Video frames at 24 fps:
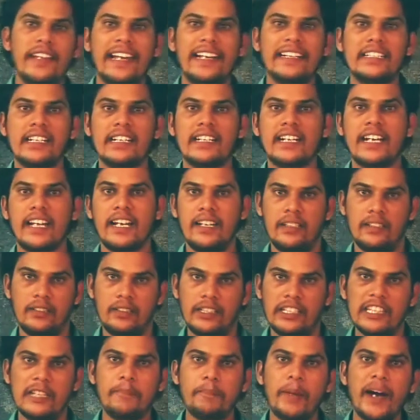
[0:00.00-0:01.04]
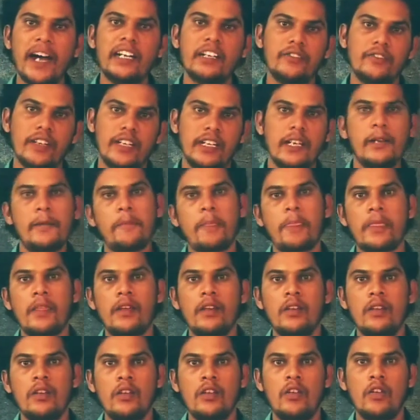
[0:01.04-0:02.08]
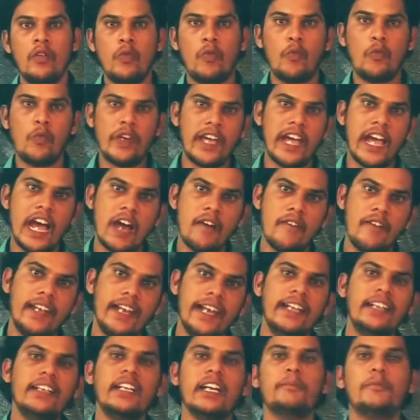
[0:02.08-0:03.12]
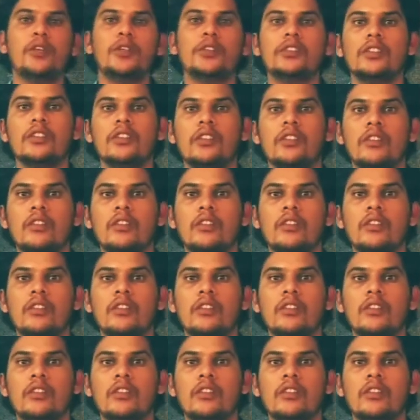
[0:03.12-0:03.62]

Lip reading: electric current, in the part 1, we have learnt about